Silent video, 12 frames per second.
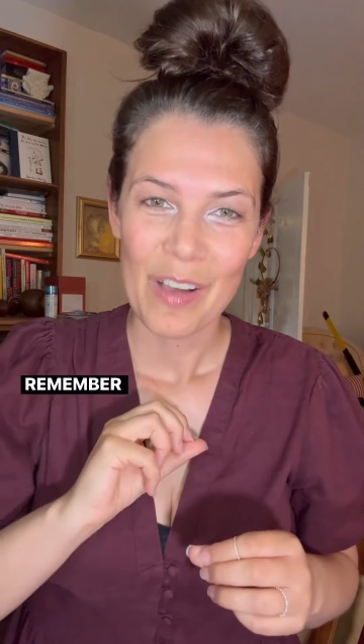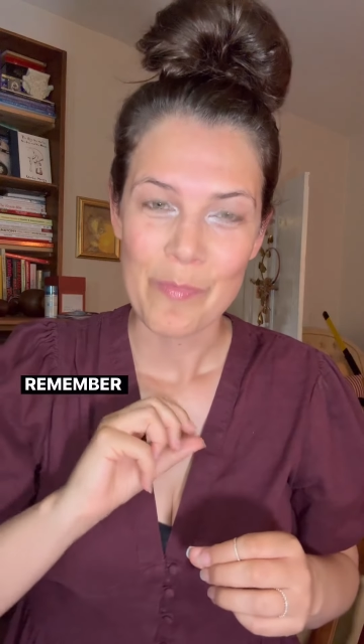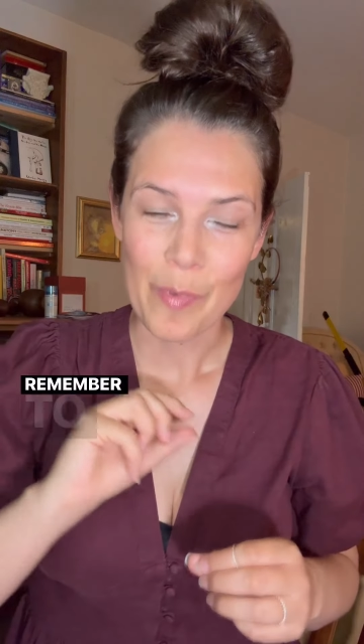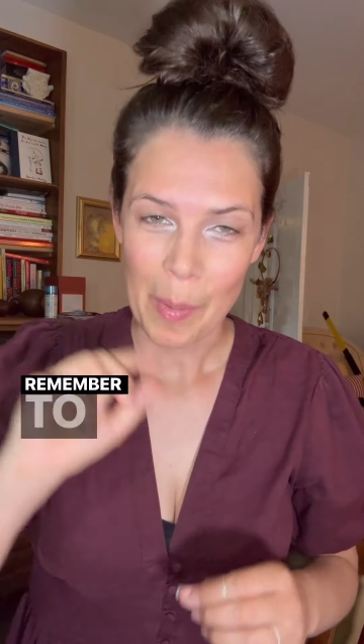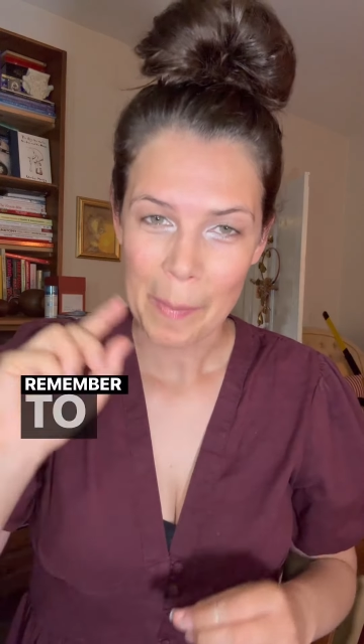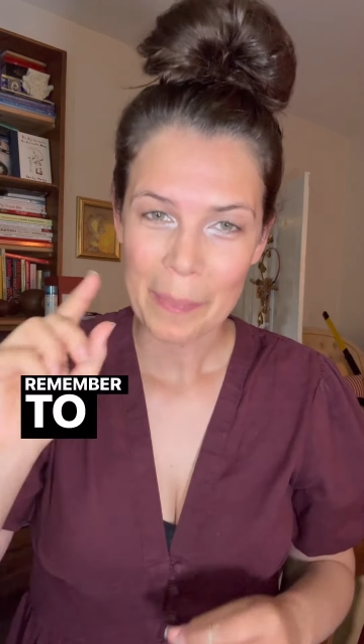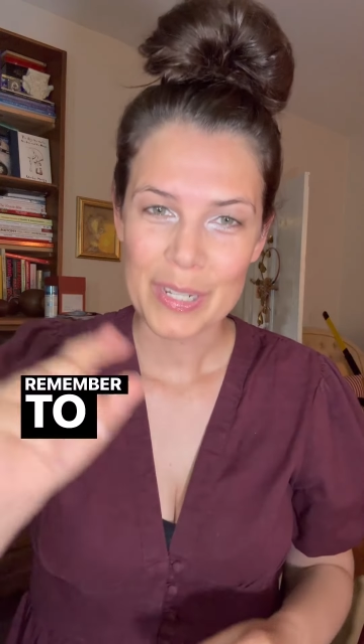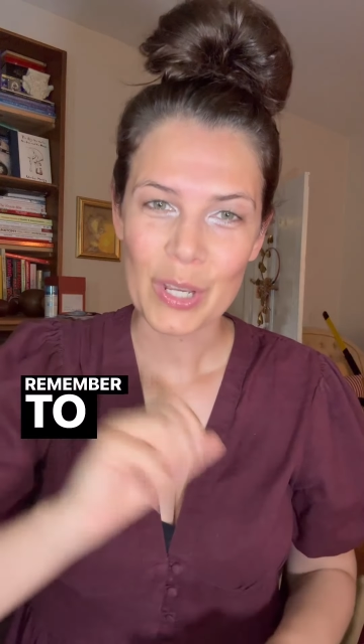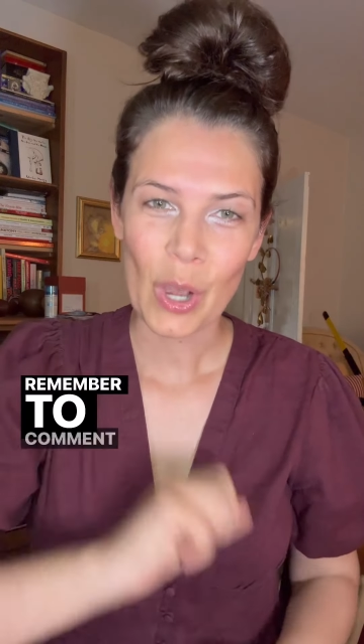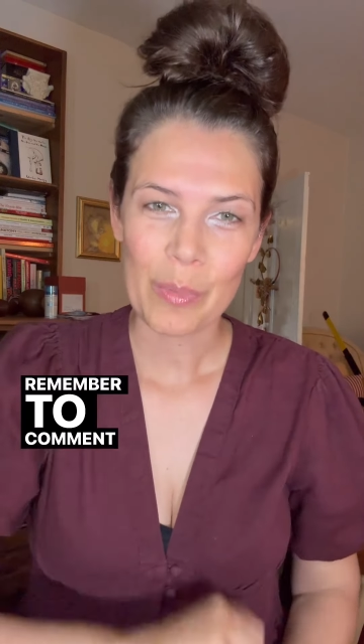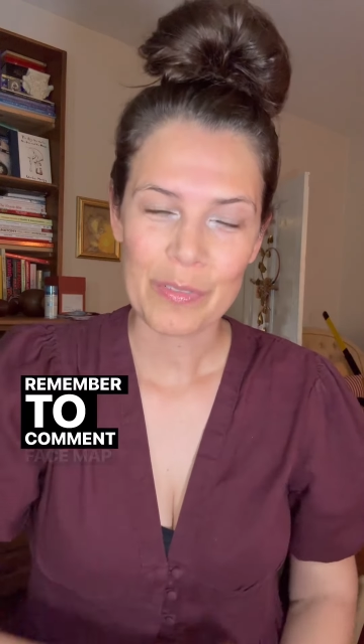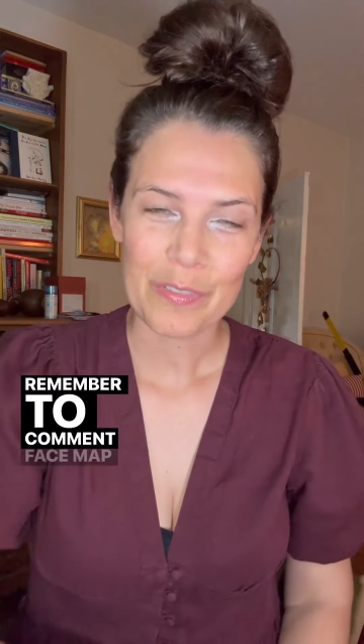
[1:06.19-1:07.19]
Remember to
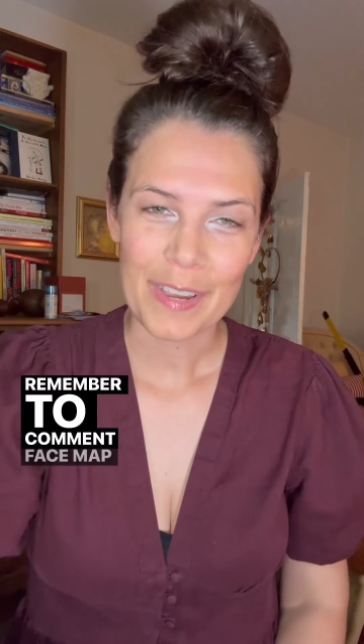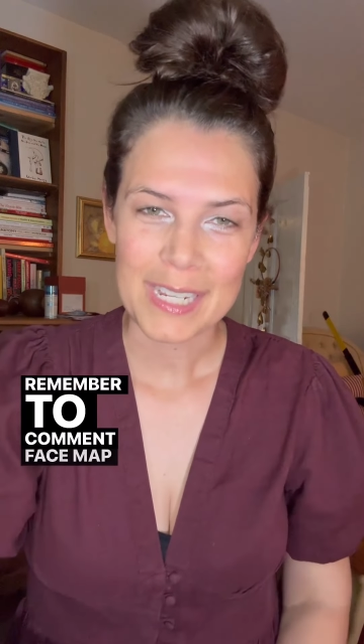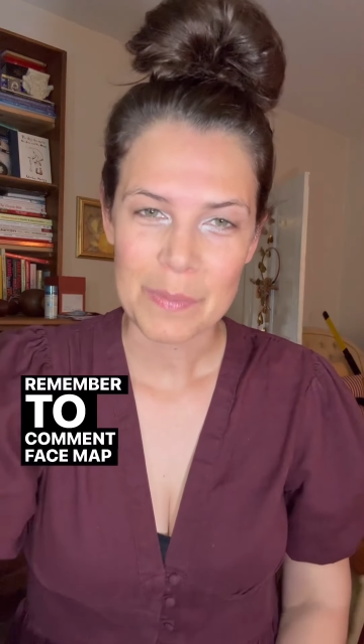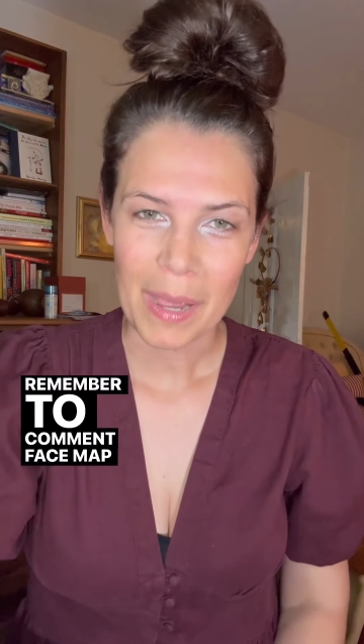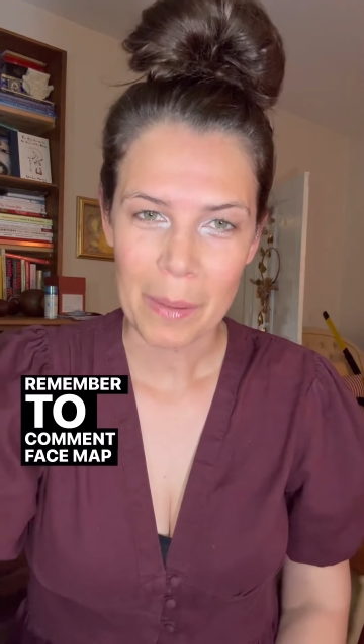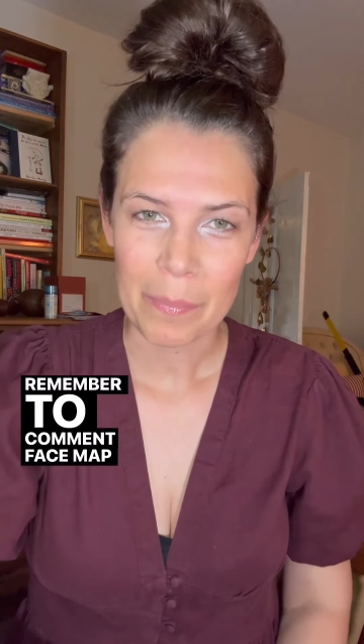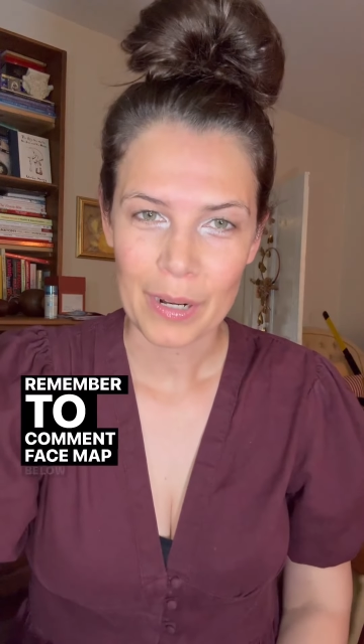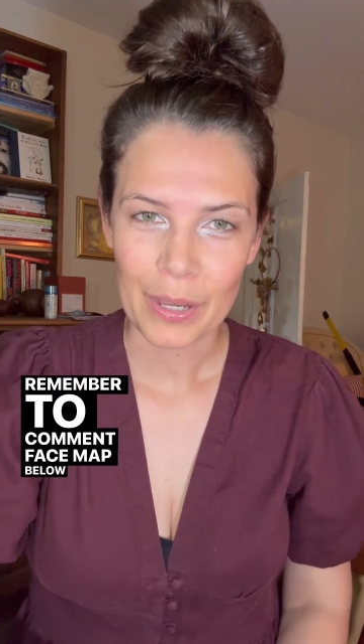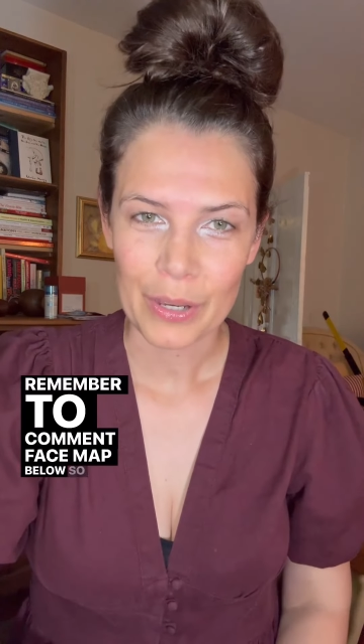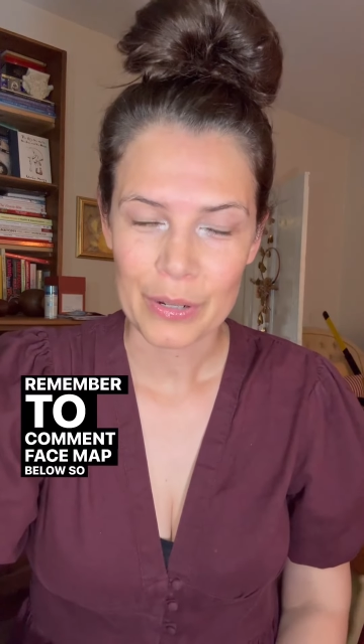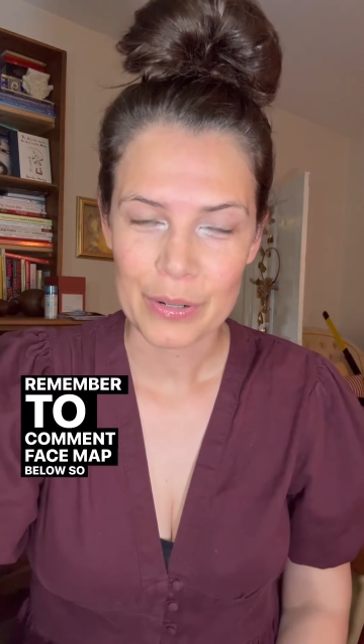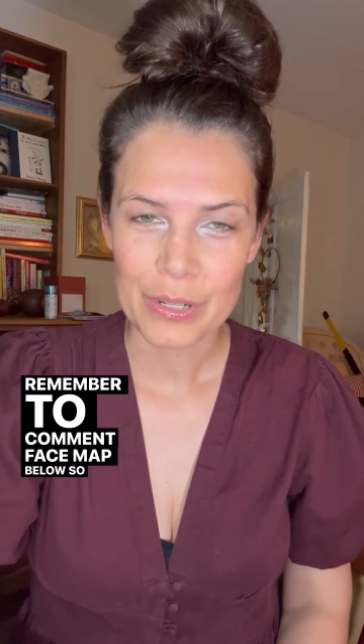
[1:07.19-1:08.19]
comment face map
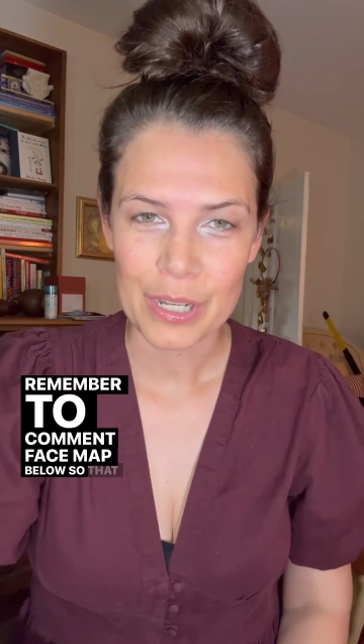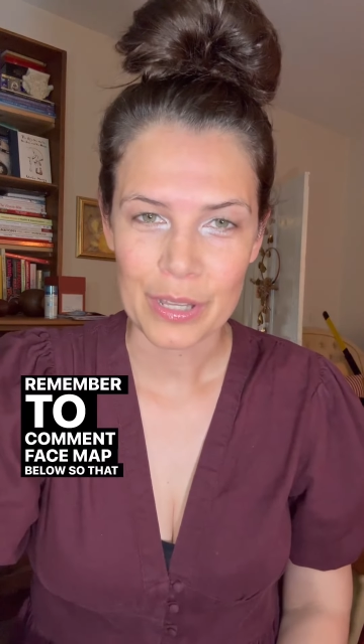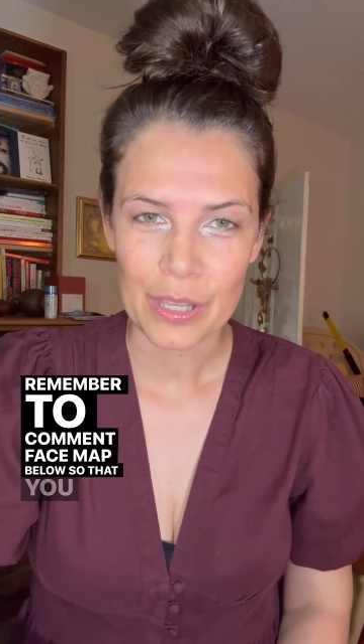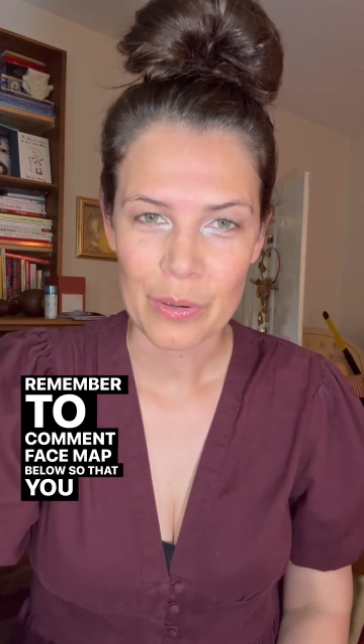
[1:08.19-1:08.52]
below so that